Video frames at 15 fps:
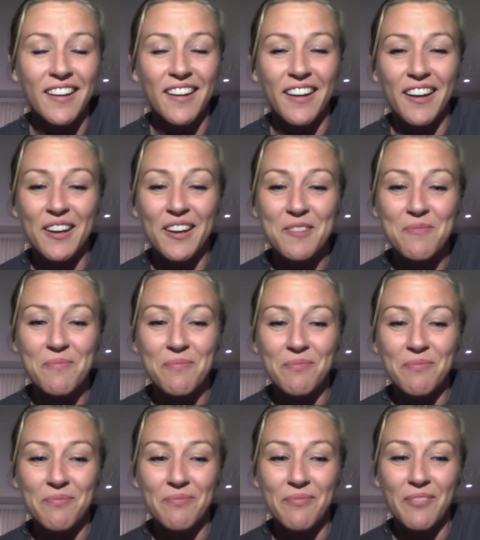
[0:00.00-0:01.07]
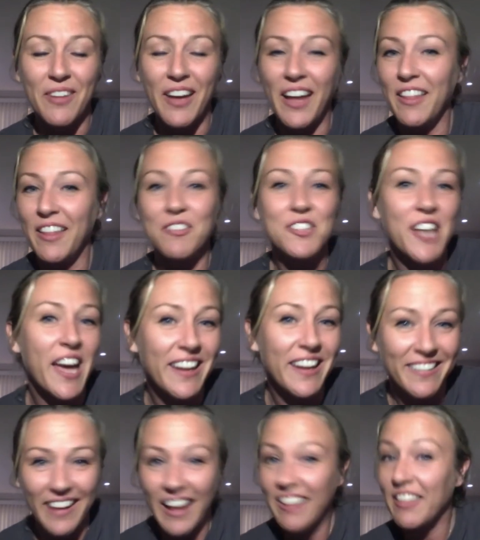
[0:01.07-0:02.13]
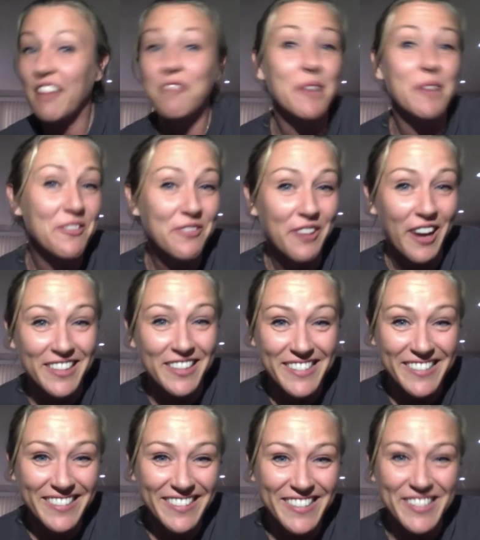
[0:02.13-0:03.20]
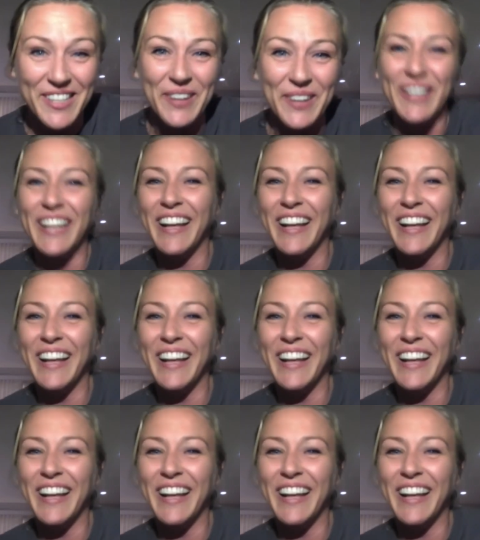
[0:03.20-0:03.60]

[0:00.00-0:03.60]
I love chatting. I love being friends. So